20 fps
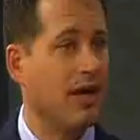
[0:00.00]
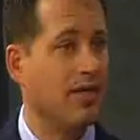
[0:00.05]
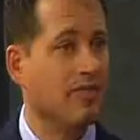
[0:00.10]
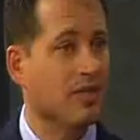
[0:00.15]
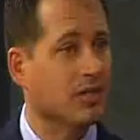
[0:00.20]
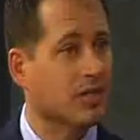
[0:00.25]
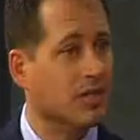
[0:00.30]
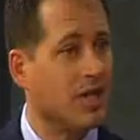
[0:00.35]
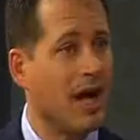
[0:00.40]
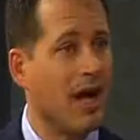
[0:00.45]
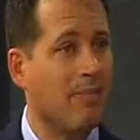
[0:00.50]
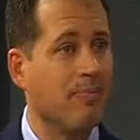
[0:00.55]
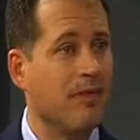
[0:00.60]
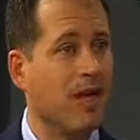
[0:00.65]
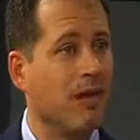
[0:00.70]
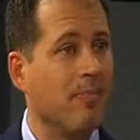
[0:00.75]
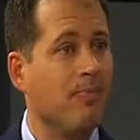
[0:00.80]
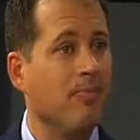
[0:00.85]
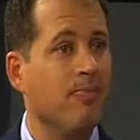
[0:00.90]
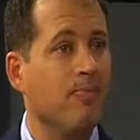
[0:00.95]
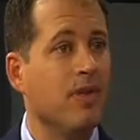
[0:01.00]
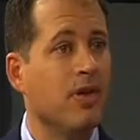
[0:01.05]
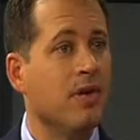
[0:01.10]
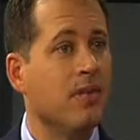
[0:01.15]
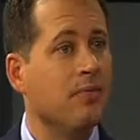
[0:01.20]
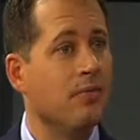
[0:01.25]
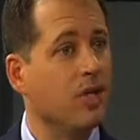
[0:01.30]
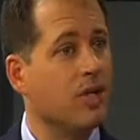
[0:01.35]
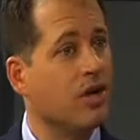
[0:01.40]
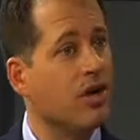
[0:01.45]
have to stop them
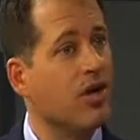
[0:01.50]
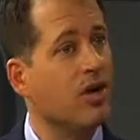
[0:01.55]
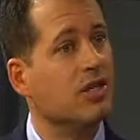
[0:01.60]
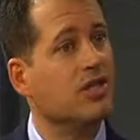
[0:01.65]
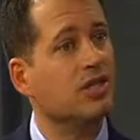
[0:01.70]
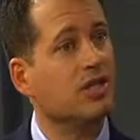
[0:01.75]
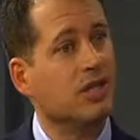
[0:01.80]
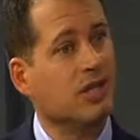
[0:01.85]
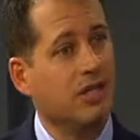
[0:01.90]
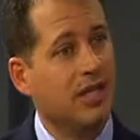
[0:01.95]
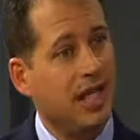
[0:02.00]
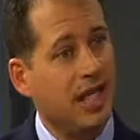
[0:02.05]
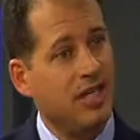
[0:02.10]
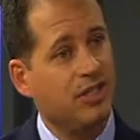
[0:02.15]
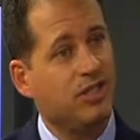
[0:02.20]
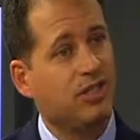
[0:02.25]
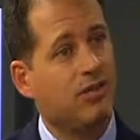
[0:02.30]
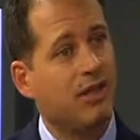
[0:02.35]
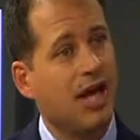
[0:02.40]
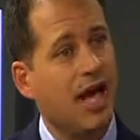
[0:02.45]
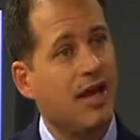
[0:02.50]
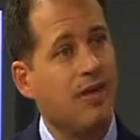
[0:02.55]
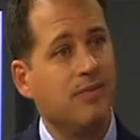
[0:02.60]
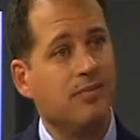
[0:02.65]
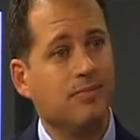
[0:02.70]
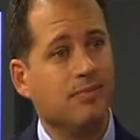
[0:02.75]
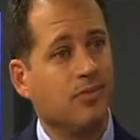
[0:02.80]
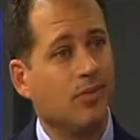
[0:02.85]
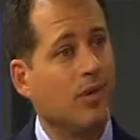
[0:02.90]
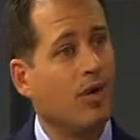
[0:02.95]
because the laser light
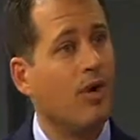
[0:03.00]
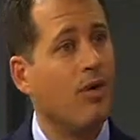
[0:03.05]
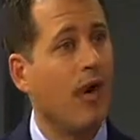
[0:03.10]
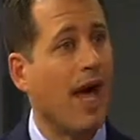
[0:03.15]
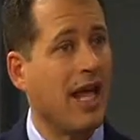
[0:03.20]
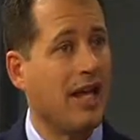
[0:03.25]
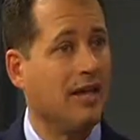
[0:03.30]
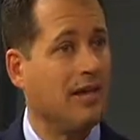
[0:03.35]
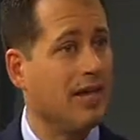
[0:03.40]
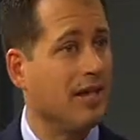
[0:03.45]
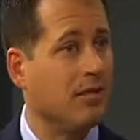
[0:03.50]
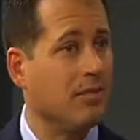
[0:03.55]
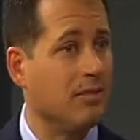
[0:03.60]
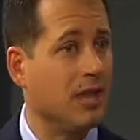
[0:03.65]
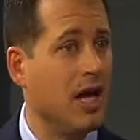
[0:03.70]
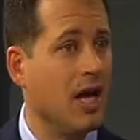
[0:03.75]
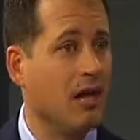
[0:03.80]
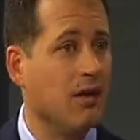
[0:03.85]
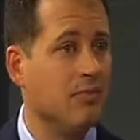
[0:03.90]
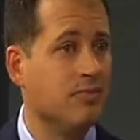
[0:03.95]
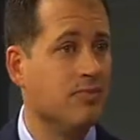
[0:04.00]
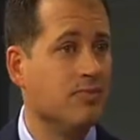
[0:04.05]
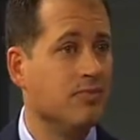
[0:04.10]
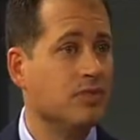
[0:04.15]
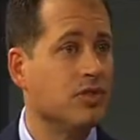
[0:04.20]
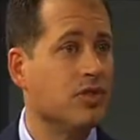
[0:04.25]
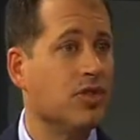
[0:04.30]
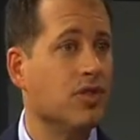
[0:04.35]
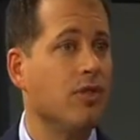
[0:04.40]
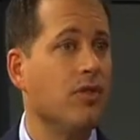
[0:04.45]
will coagulate the blood.
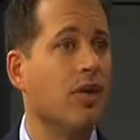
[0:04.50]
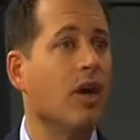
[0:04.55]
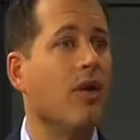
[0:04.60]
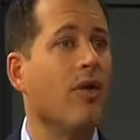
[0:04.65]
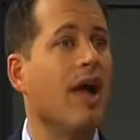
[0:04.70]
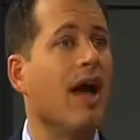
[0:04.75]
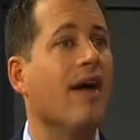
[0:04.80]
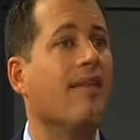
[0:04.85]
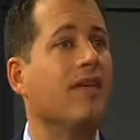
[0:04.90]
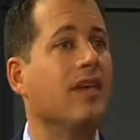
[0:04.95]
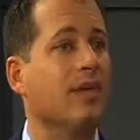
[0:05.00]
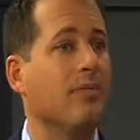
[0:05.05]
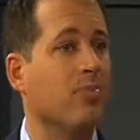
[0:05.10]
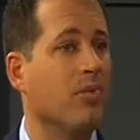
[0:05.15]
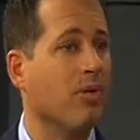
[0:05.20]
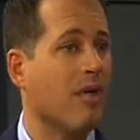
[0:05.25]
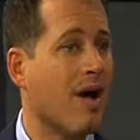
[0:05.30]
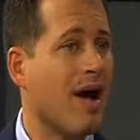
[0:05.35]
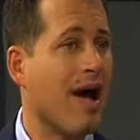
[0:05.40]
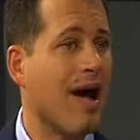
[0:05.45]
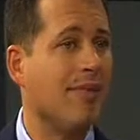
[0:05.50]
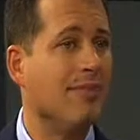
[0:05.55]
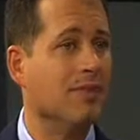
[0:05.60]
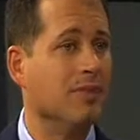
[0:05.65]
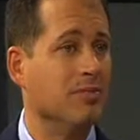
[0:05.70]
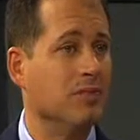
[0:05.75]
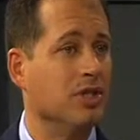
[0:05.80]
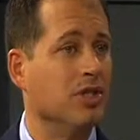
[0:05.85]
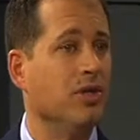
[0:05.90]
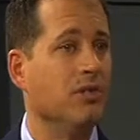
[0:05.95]
So we don't have any
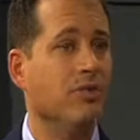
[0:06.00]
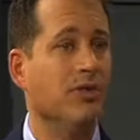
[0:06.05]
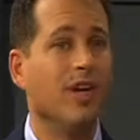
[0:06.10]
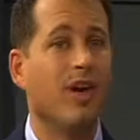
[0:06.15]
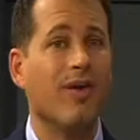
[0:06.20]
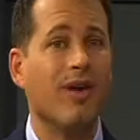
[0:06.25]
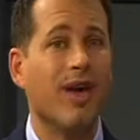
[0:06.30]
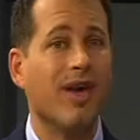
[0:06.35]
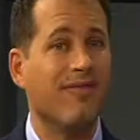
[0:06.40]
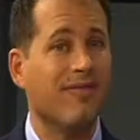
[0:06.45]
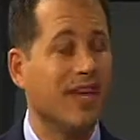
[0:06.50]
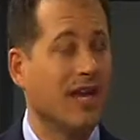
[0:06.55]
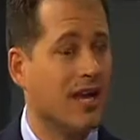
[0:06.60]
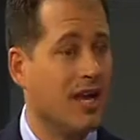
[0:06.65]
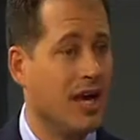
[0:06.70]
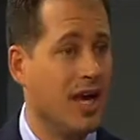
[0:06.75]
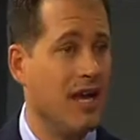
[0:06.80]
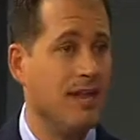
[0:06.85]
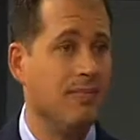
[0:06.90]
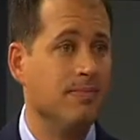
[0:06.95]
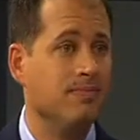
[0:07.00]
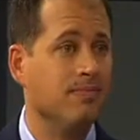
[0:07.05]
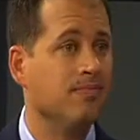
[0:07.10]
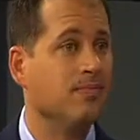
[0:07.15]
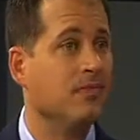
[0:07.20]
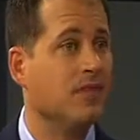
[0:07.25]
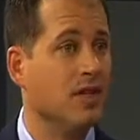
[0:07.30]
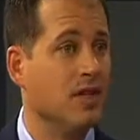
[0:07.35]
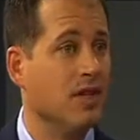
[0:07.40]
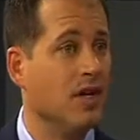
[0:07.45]
problems. We don't have to cut
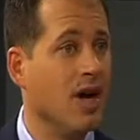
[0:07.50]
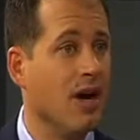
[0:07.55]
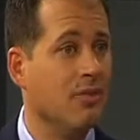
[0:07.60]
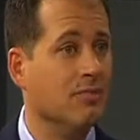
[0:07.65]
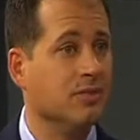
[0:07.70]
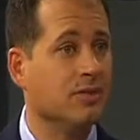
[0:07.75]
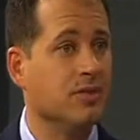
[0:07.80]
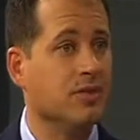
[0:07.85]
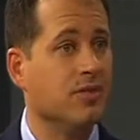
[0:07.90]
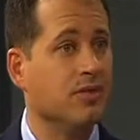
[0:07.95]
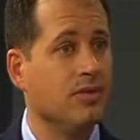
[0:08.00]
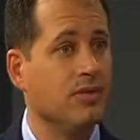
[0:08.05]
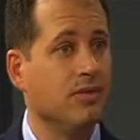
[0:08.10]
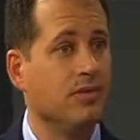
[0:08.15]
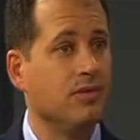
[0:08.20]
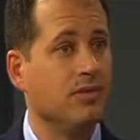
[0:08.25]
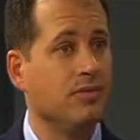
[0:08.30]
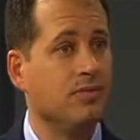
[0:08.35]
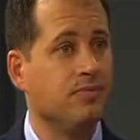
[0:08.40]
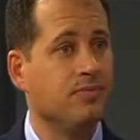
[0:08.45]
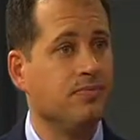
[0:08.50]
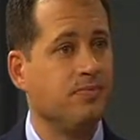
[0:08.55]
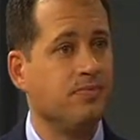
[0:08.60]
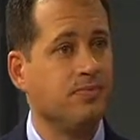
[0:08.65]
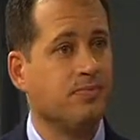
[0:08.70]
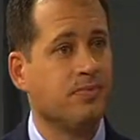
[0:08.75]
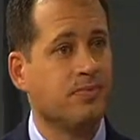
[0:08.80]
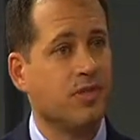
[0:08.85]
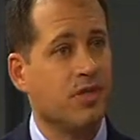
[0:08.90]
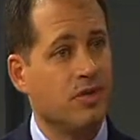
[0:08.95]
the gums.
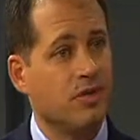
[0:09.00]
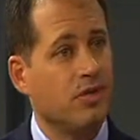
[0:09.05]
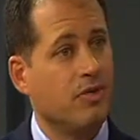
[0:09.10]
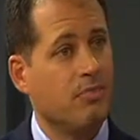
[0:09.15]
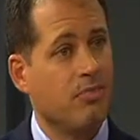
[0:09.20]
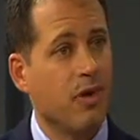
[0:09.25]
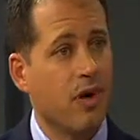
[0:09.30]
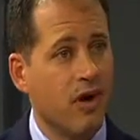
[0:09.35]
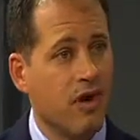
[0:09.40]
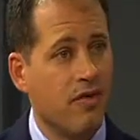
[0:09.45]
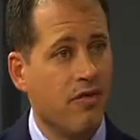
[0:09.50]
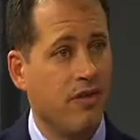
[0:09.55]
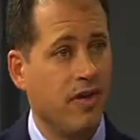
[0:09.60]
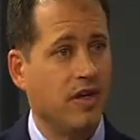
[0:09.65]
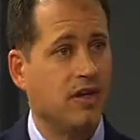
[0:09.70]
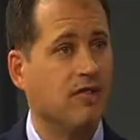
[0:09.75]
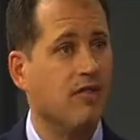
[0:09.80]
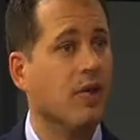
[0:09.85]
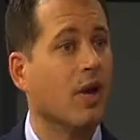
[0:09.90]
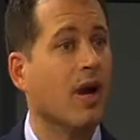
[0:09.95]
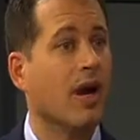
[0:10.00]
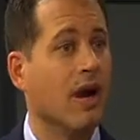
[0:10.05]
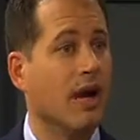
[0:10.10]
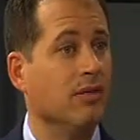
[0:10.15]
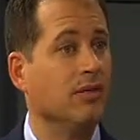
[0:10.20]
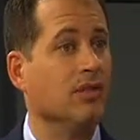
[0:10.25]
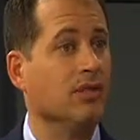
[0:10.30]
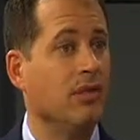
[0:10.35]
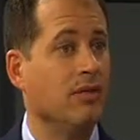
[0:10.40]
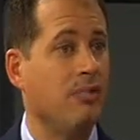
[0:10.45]
So it's perfect for our
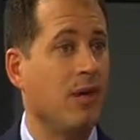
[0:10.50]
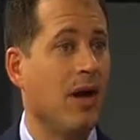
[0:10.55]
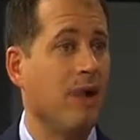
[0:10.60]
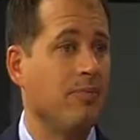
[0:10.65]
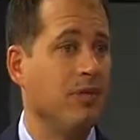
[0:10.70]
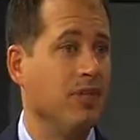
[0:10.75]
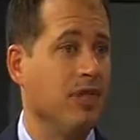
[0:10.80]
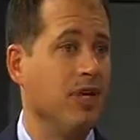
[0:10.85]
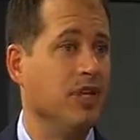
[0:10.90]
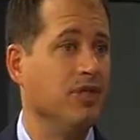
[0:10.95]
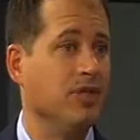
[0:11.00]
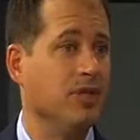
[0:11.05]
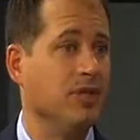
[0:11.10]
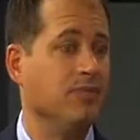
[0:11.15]
elderly population. So no